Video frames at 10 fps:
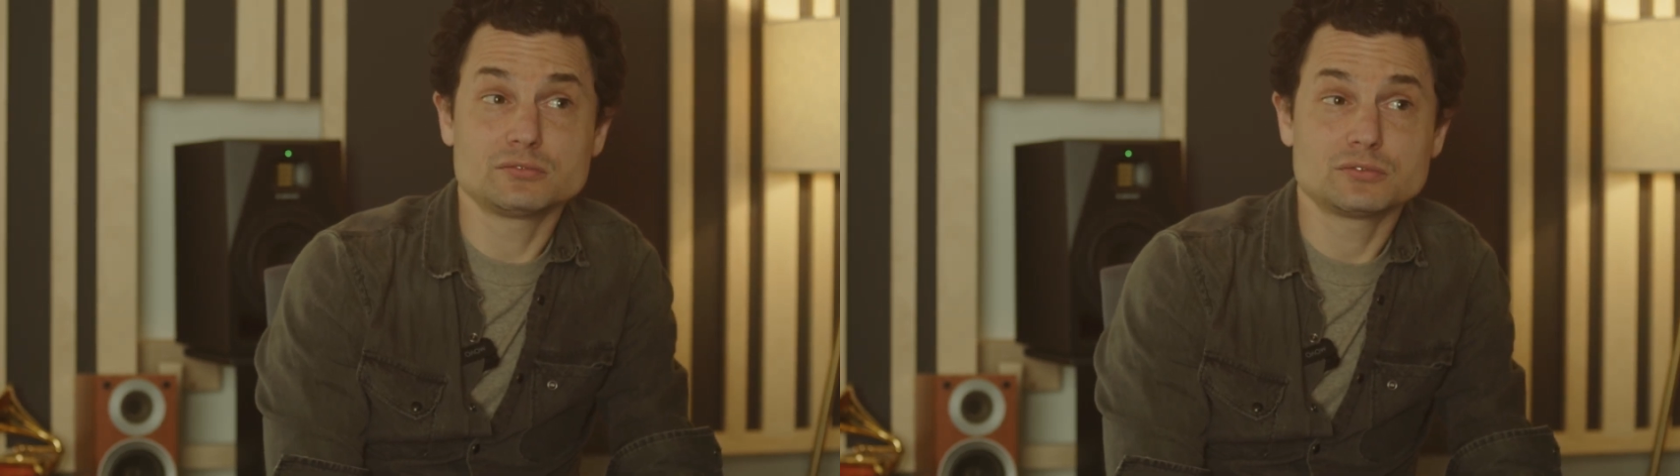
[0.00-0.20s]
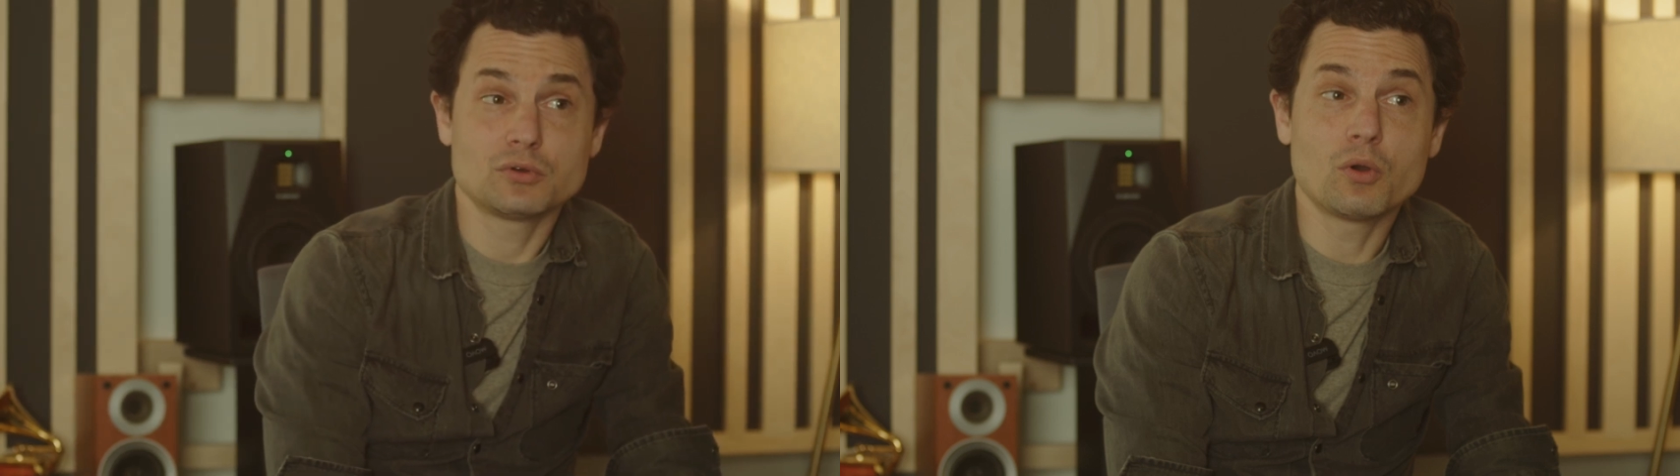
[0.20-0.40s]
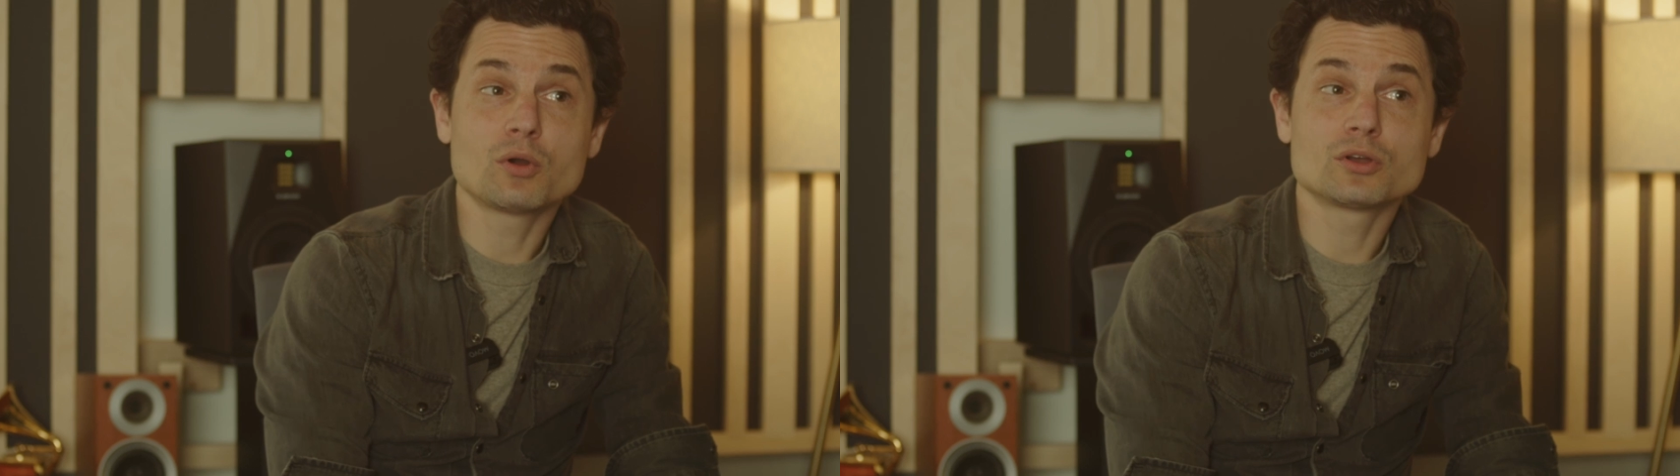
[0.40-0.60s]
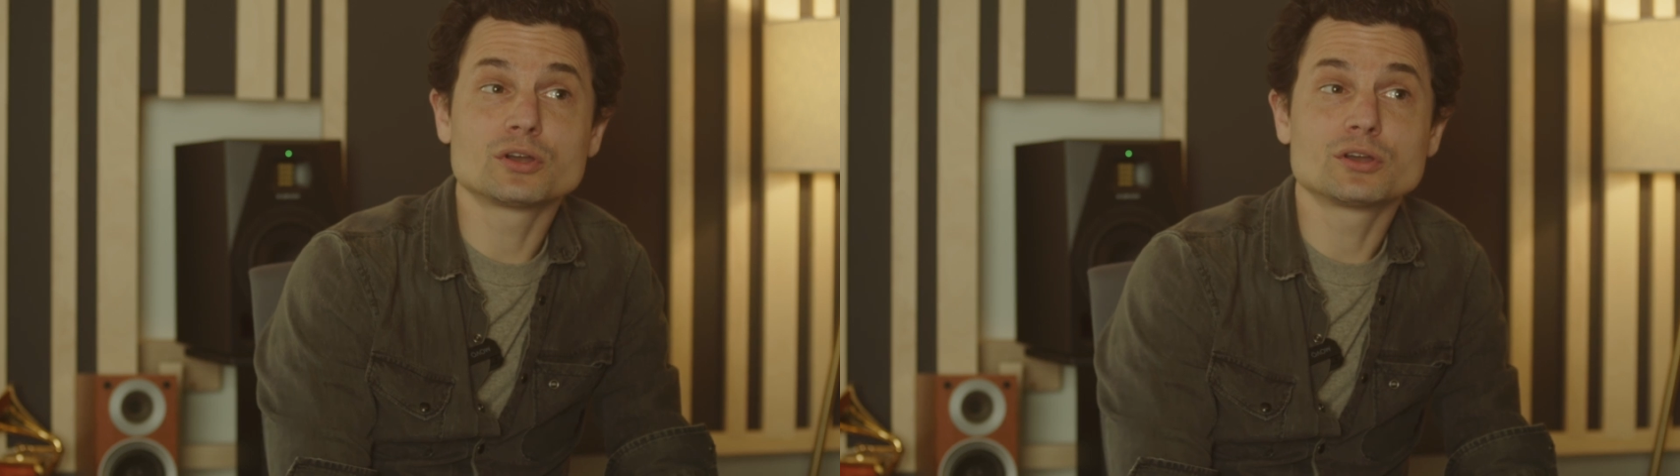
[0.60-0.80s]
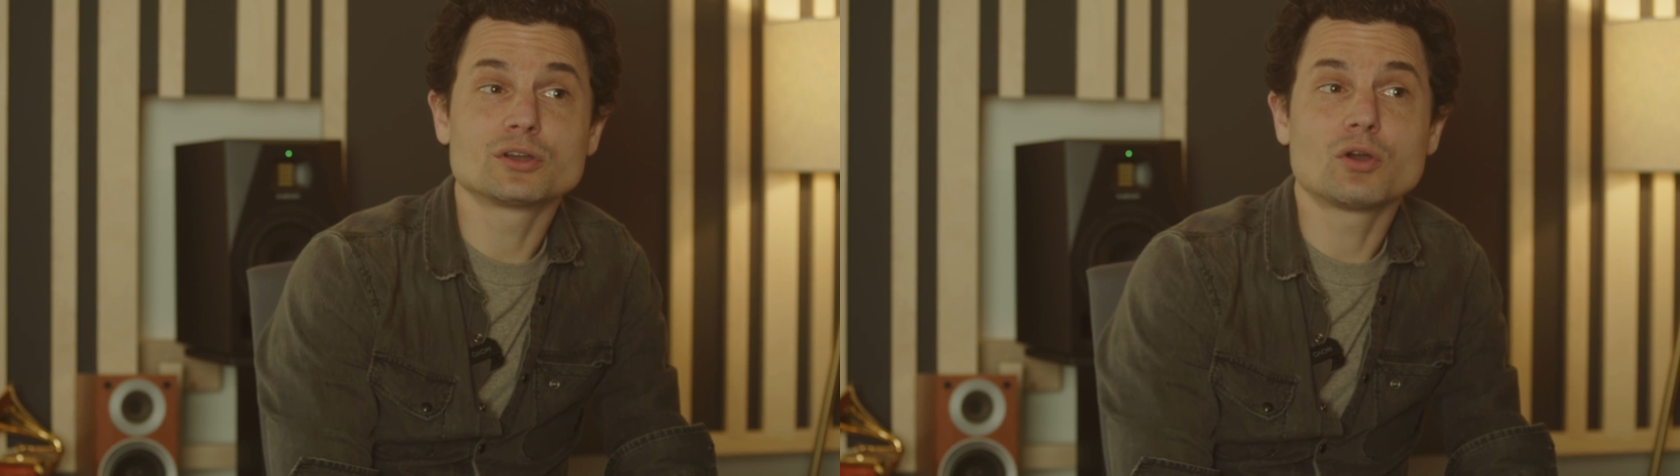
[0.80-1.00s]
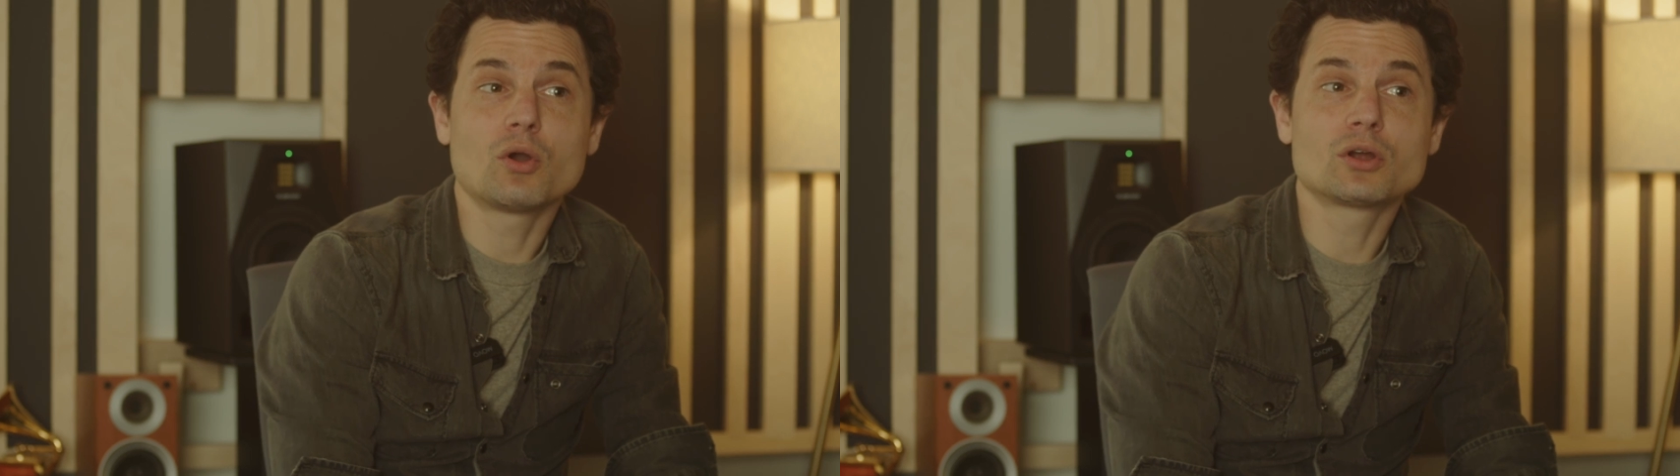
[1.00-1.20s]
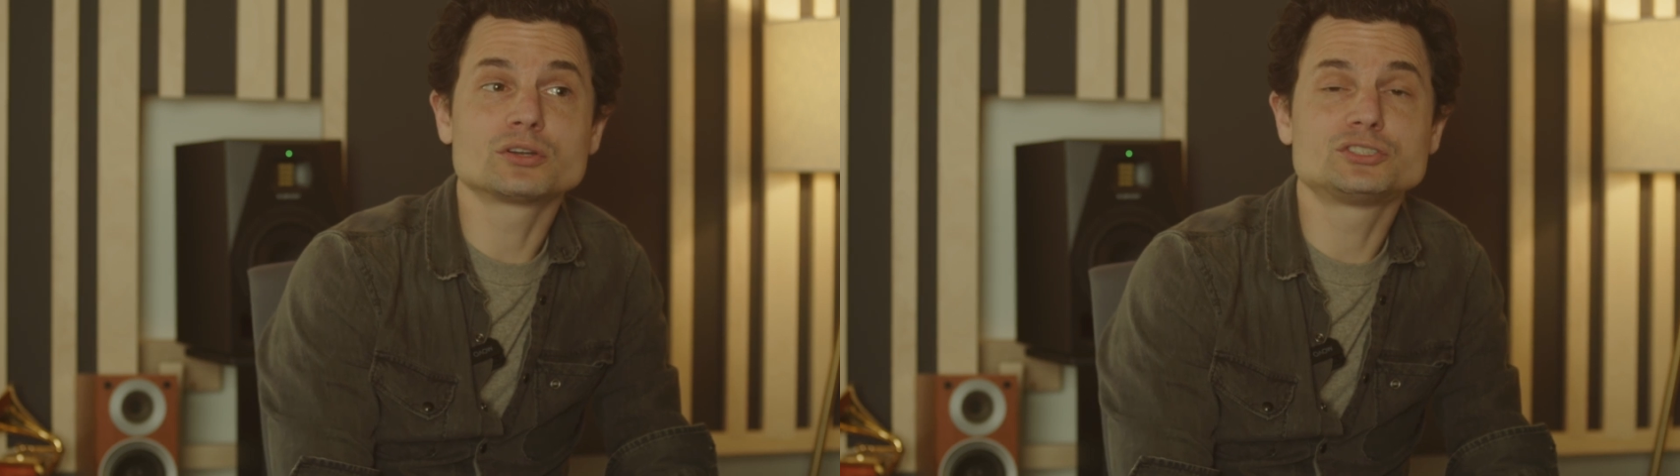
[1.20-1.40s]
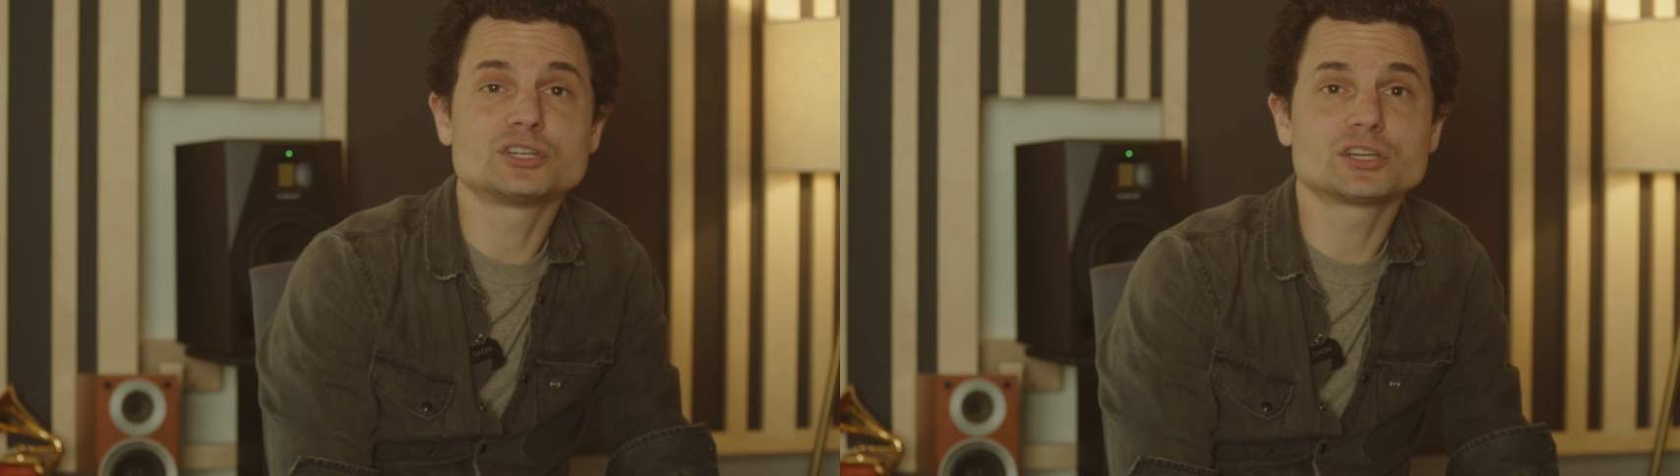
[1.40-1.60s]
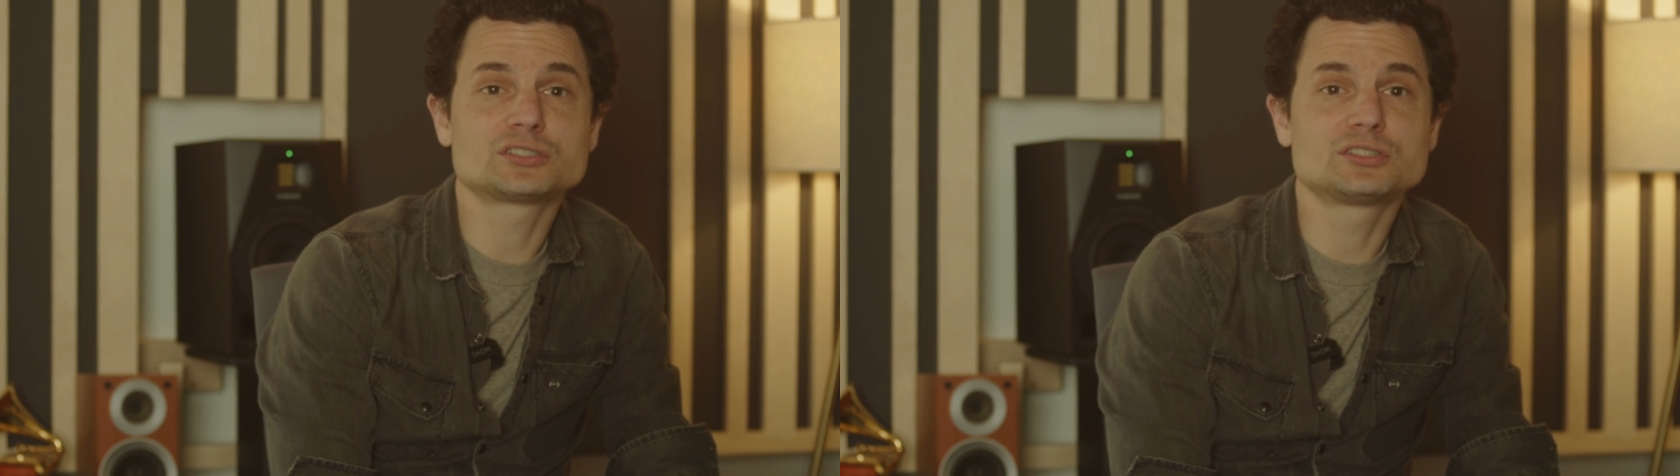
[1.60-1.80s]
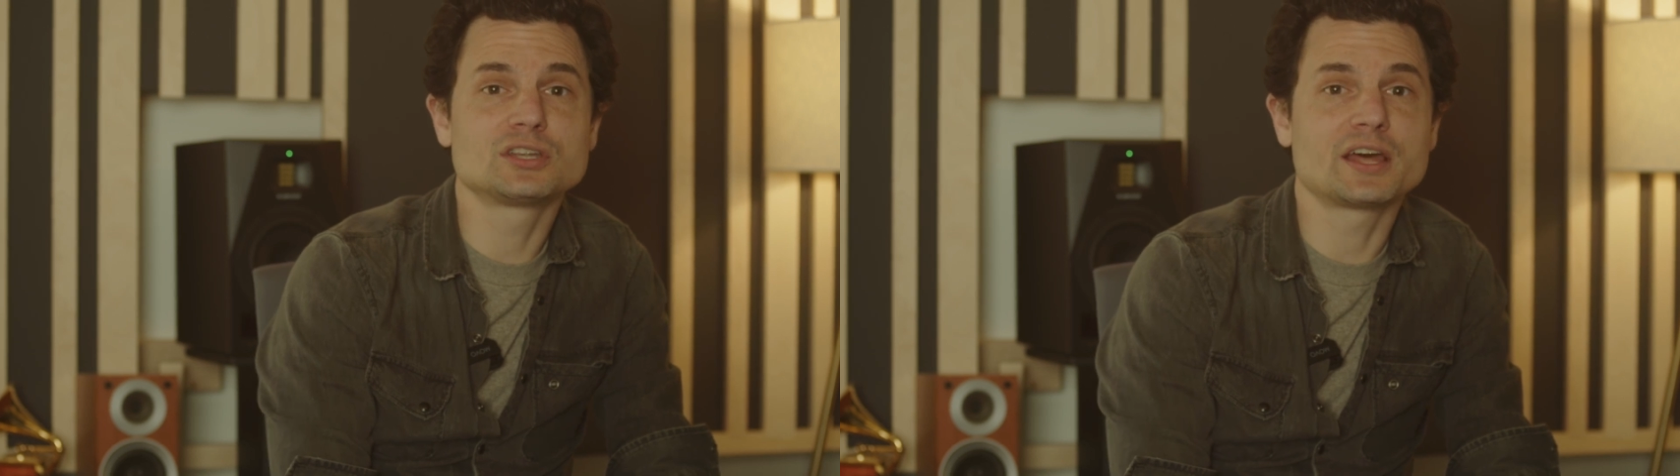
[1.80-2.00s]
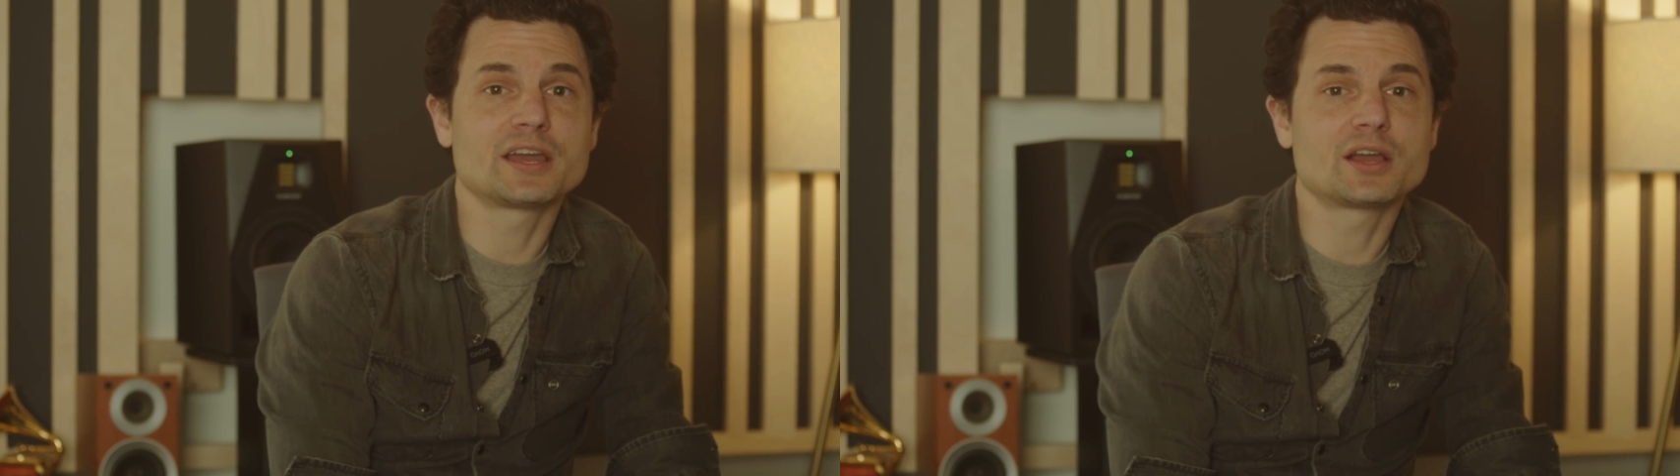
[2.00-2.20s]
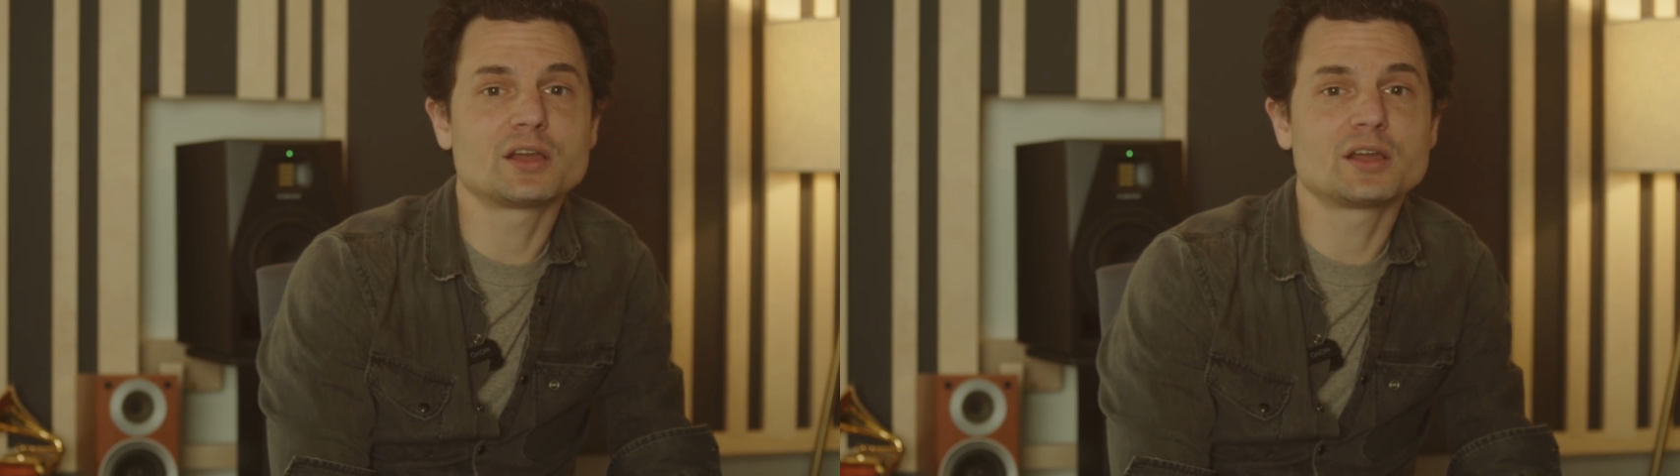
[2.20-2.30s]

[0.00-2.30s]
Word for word: yeah. or or just like,